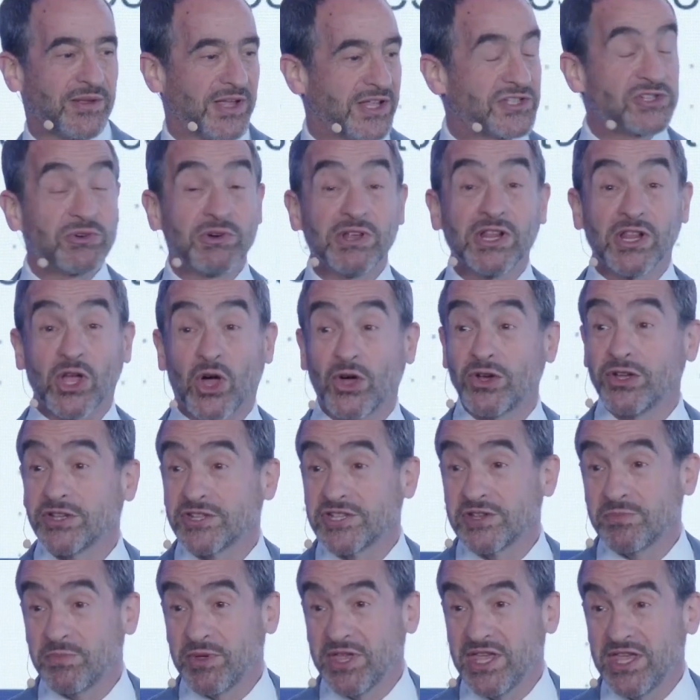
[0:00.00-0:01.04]
It's a real honor
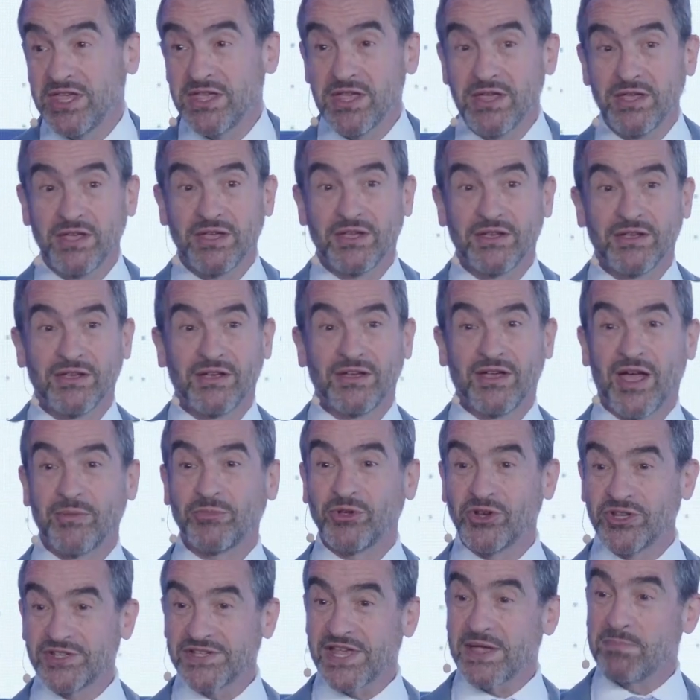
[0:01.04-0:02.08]
to be, I'm
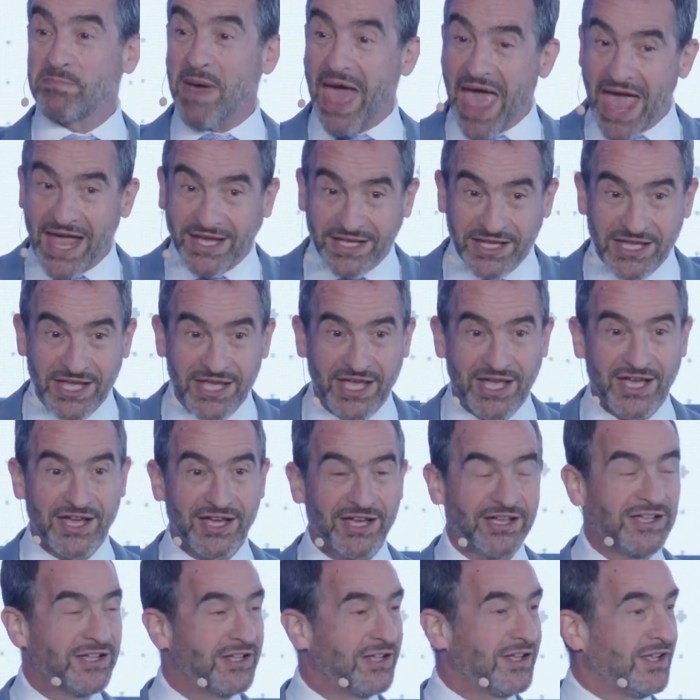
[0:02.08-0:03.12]
going to say, back
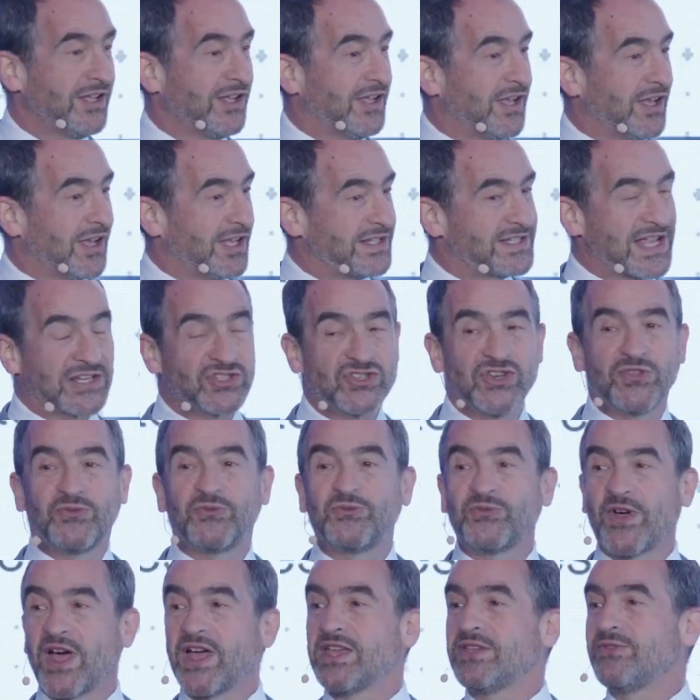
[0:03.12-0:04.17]
here. It's actually
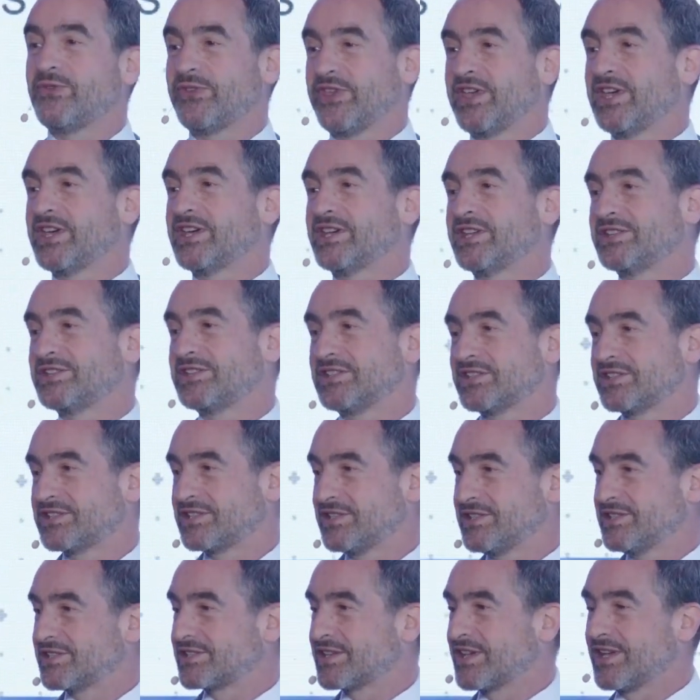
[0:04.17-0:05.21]
5 years
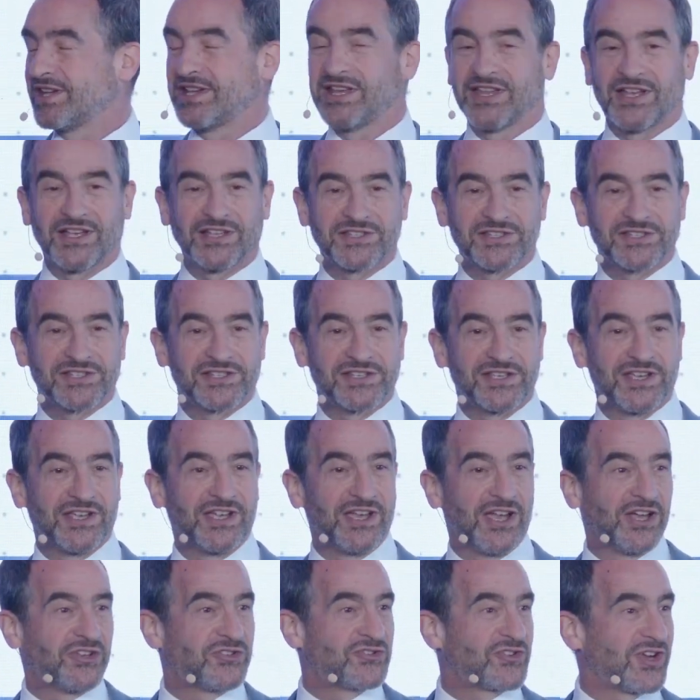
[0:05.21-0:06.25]
since I last
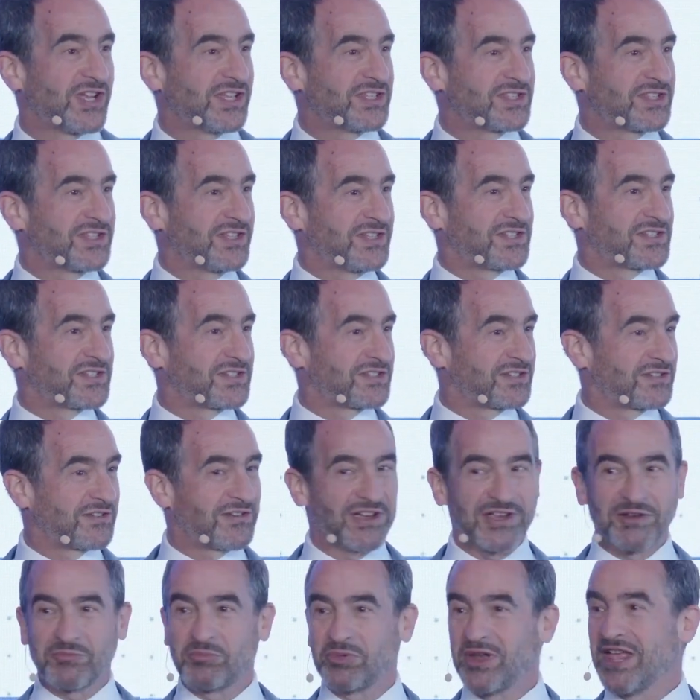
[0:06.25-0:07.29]
addressed this
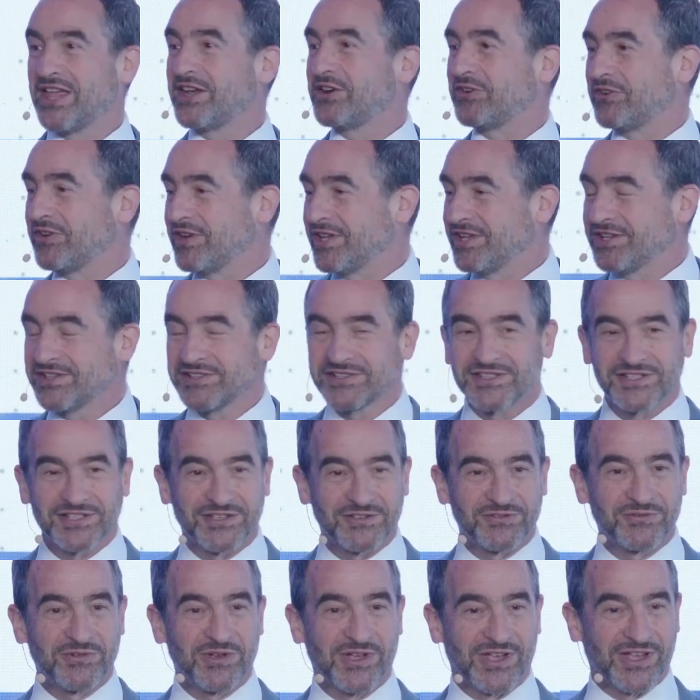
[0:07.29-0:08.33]
great plenary,
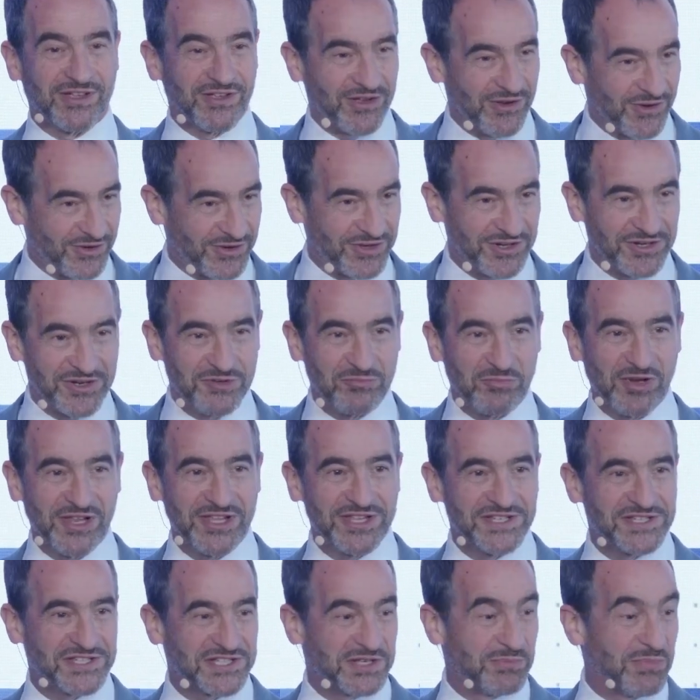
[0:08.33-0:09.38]
so honored and
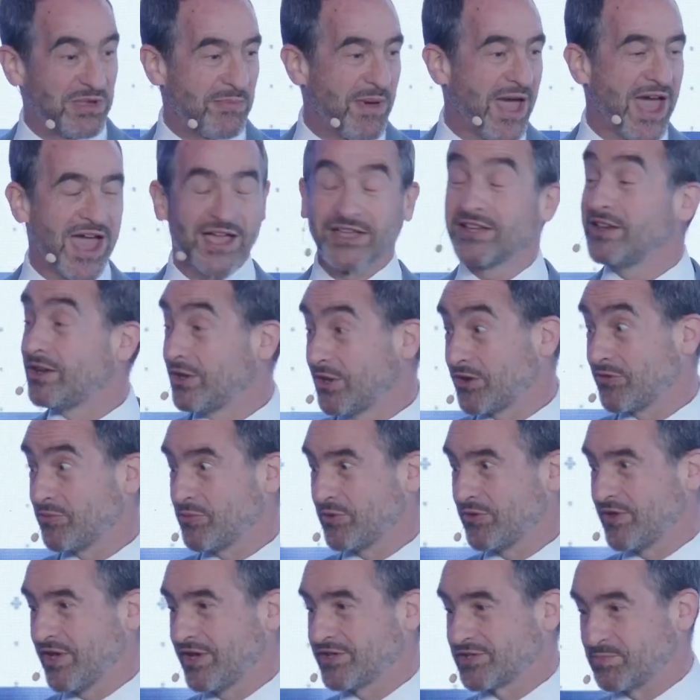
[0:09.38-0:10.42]
pleased to be back. A lot of
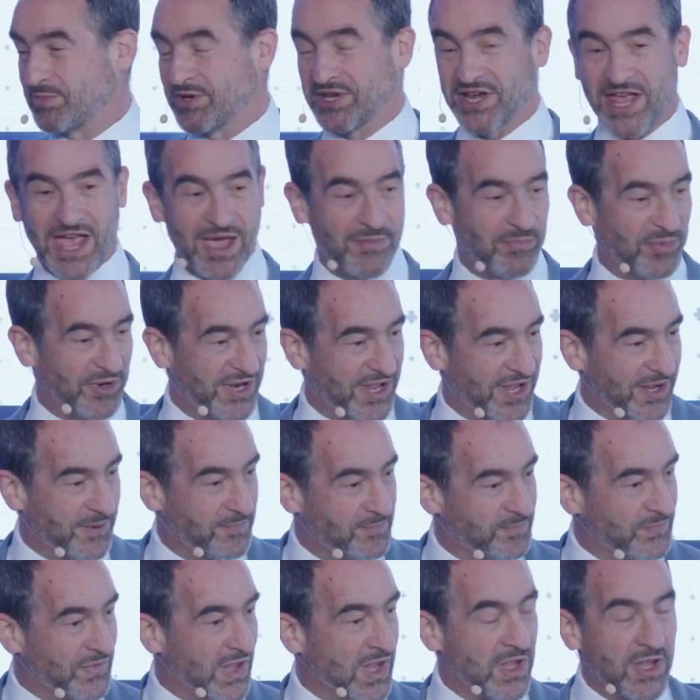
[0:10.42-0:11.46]
has been happening.
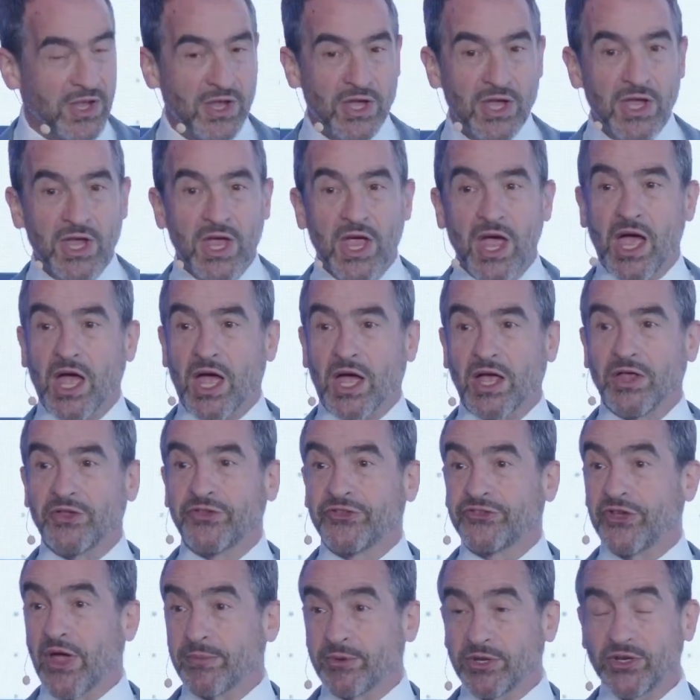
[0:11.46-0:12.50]

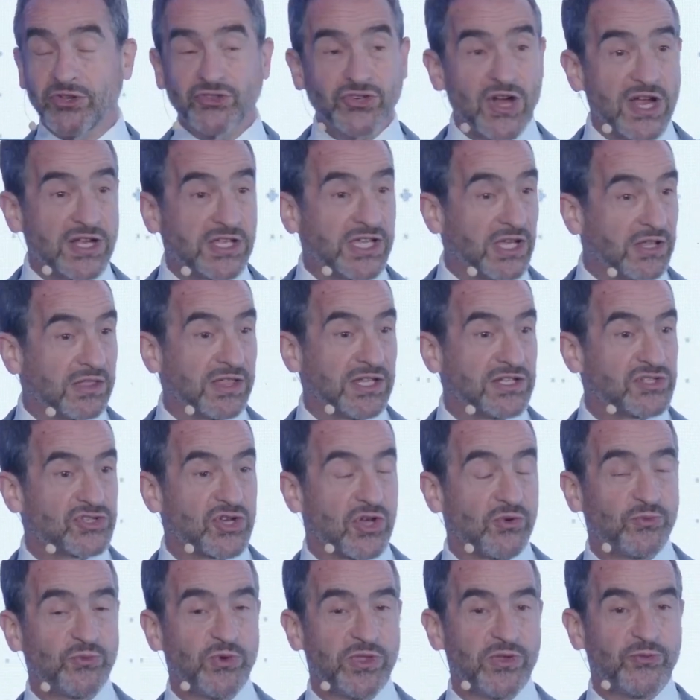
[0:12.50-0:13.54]
So I'm going to try and kick things
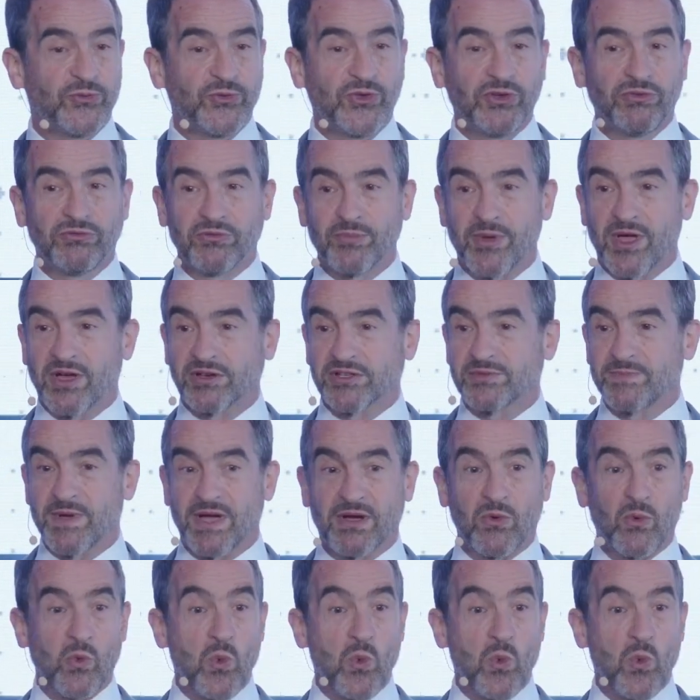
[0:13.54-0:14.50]
off with a few remarks about